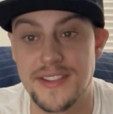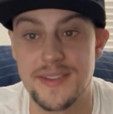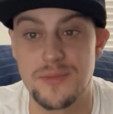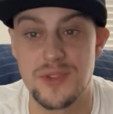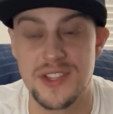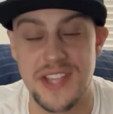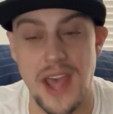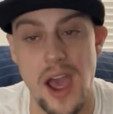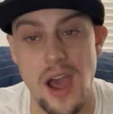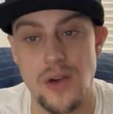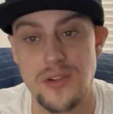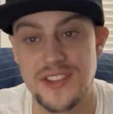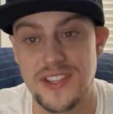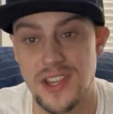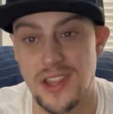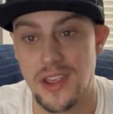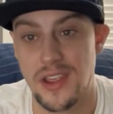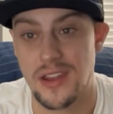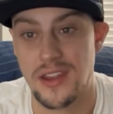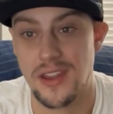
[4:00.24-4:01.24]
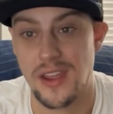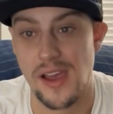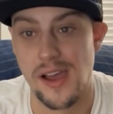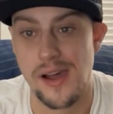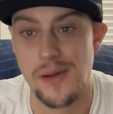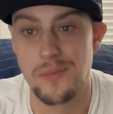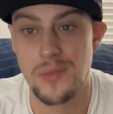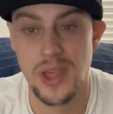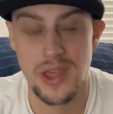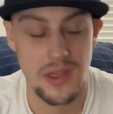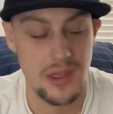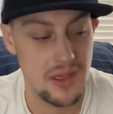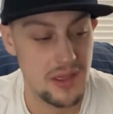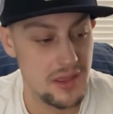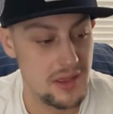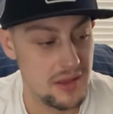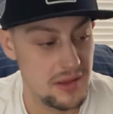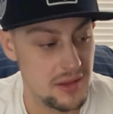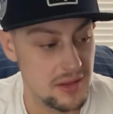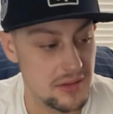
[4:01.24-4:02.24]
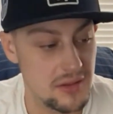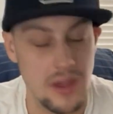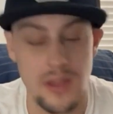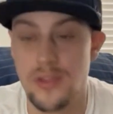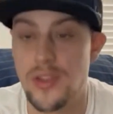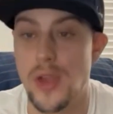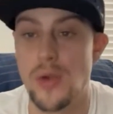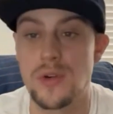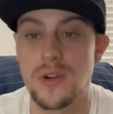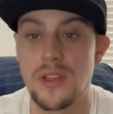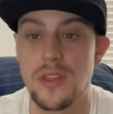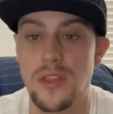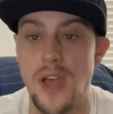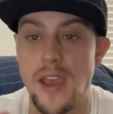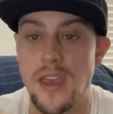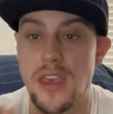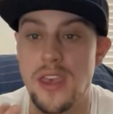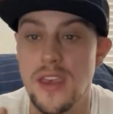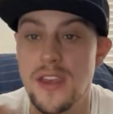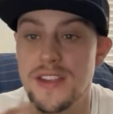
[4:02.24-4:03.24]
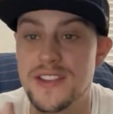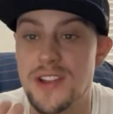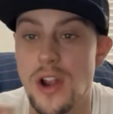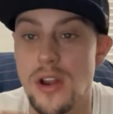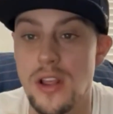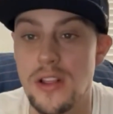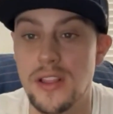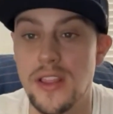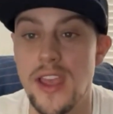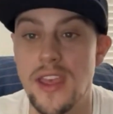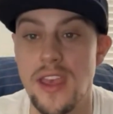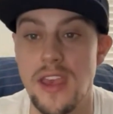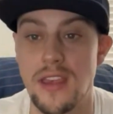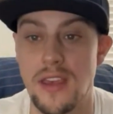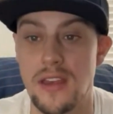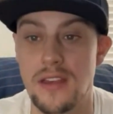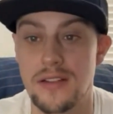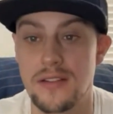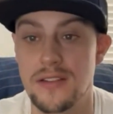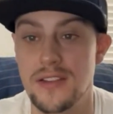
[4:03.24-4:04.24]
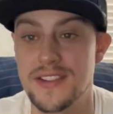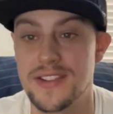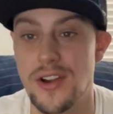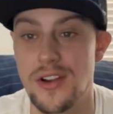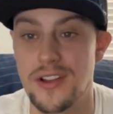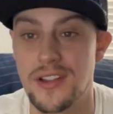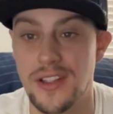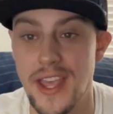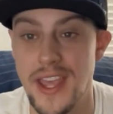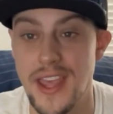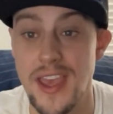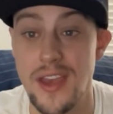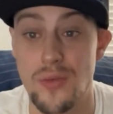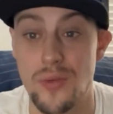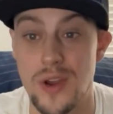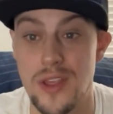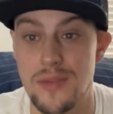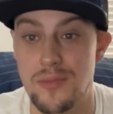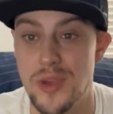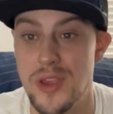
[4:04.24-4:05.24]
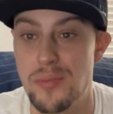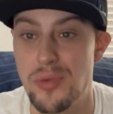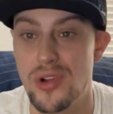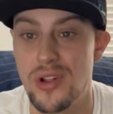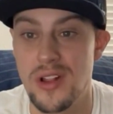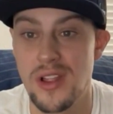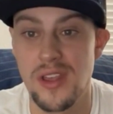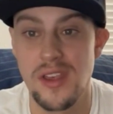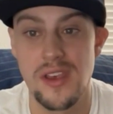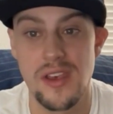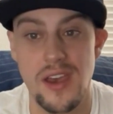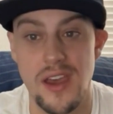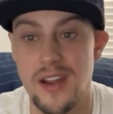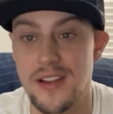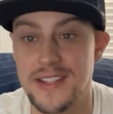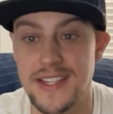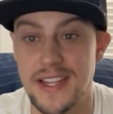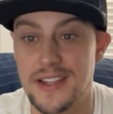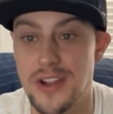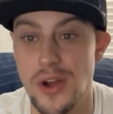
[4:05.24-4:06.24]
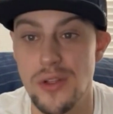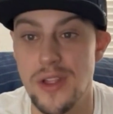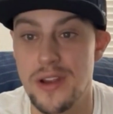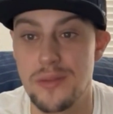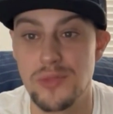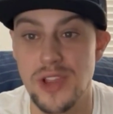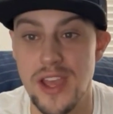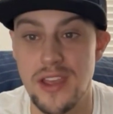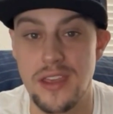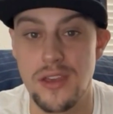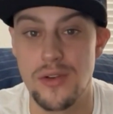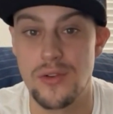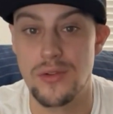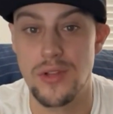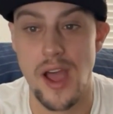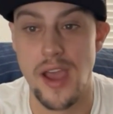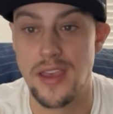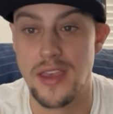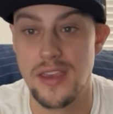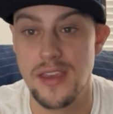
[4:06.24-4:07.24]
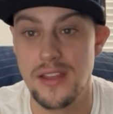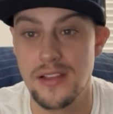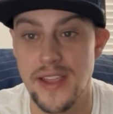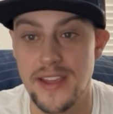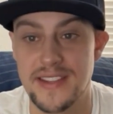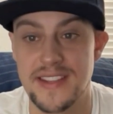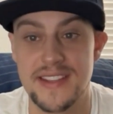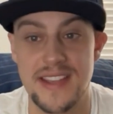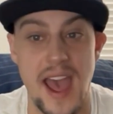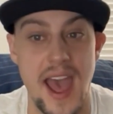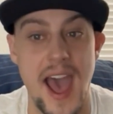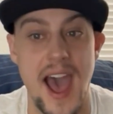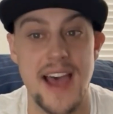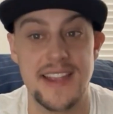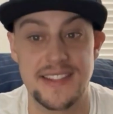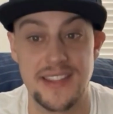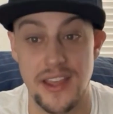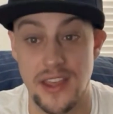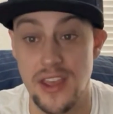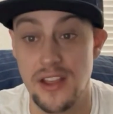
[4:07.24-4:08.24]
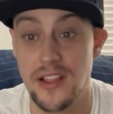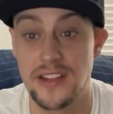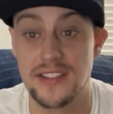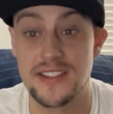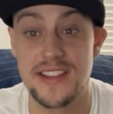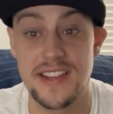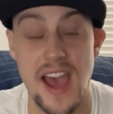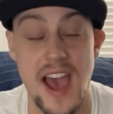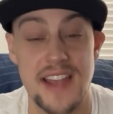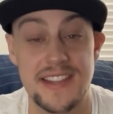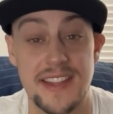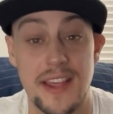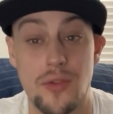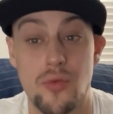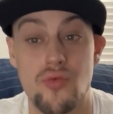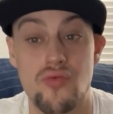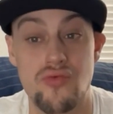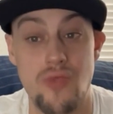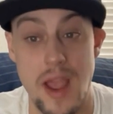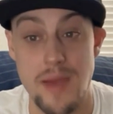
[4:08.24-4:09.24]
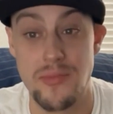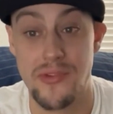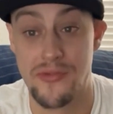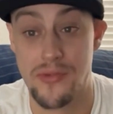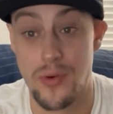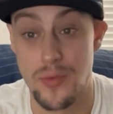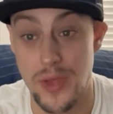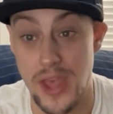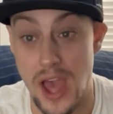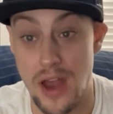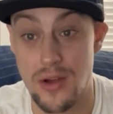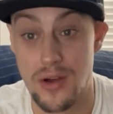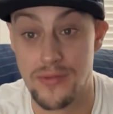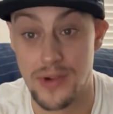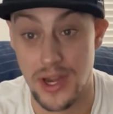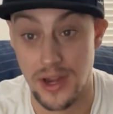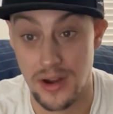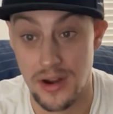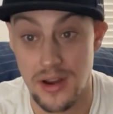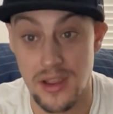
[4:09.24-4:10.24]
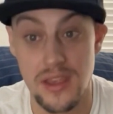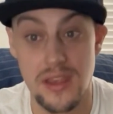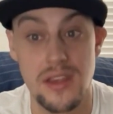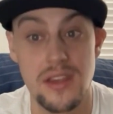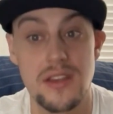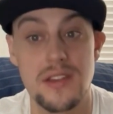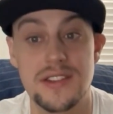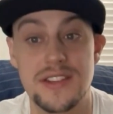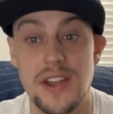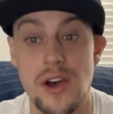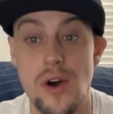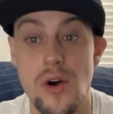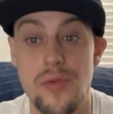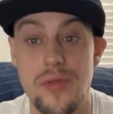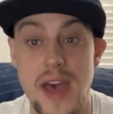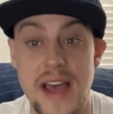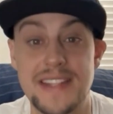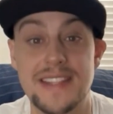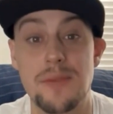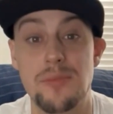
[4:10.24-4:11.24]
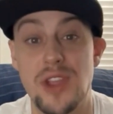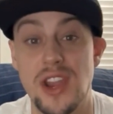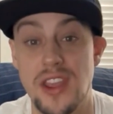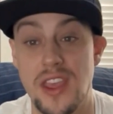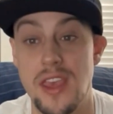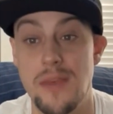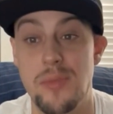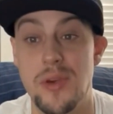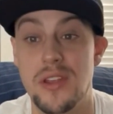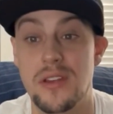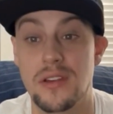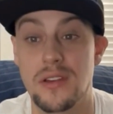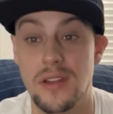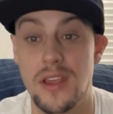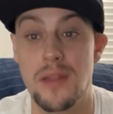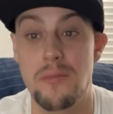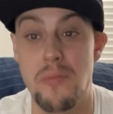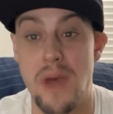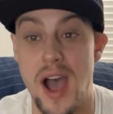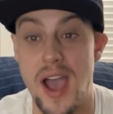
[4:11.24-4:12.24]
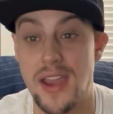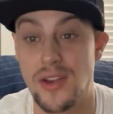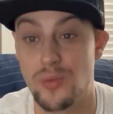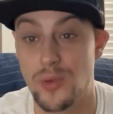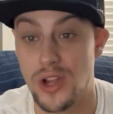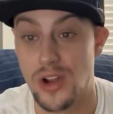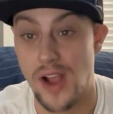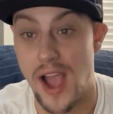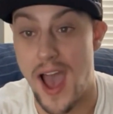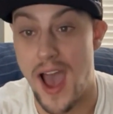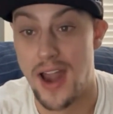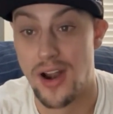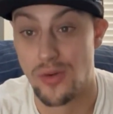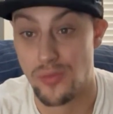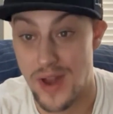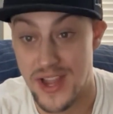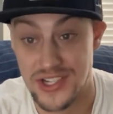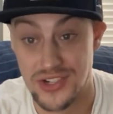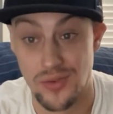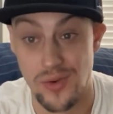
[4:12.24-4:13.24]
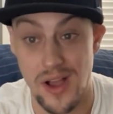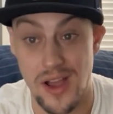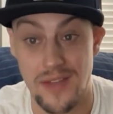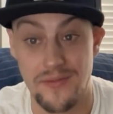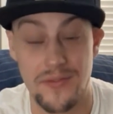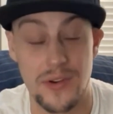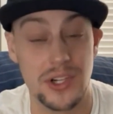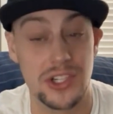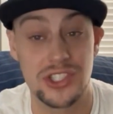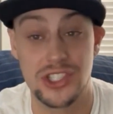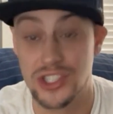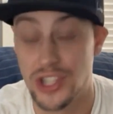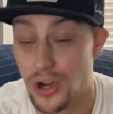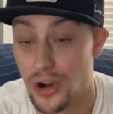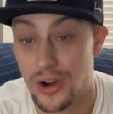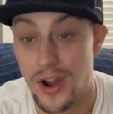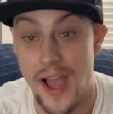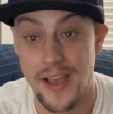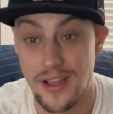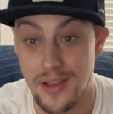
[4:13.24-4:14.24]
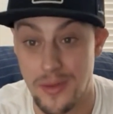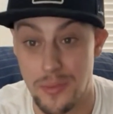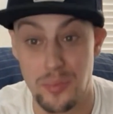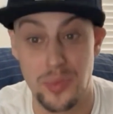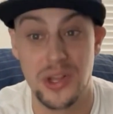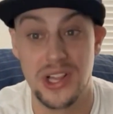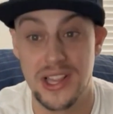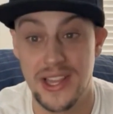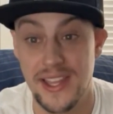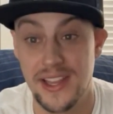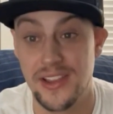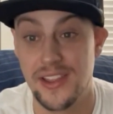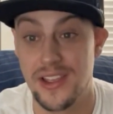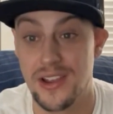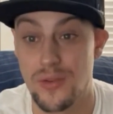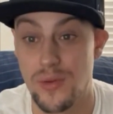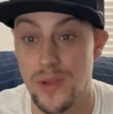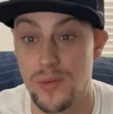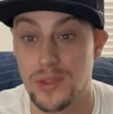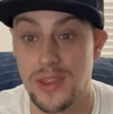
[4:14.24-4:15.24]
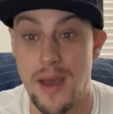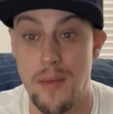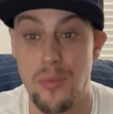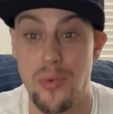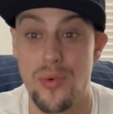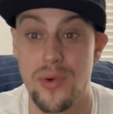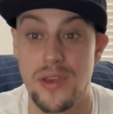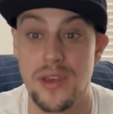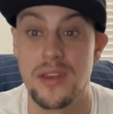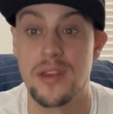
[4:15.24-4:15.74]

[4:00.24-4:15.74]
someone's house, and but they were like, he started licking one of the people, and I was like, don't let him lick you. Like, he licks his ass. Like, he licked his ass like right before we got over here. So that's something to keep in mind when you're at a restaurant for sure. I completely agree with that point.